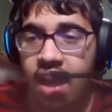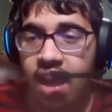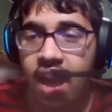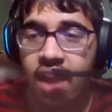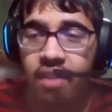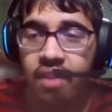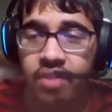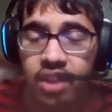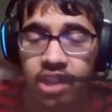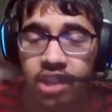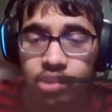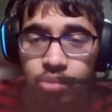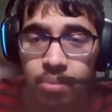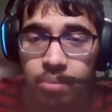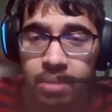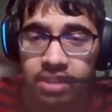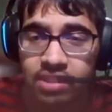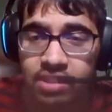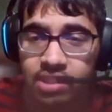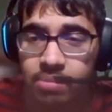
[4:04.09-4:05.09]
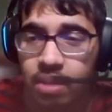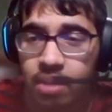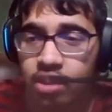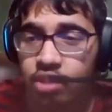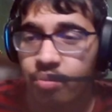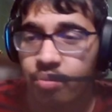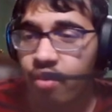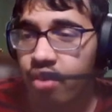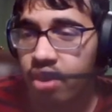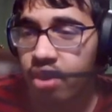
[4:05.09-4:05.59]
And I think that's what makes this
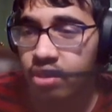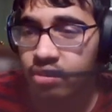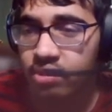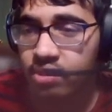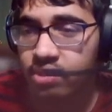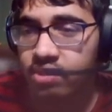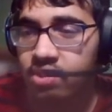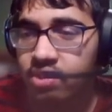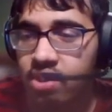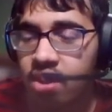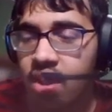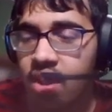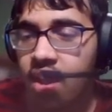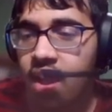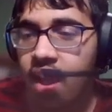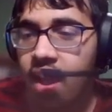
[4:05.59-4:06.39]
matchup very interesting to see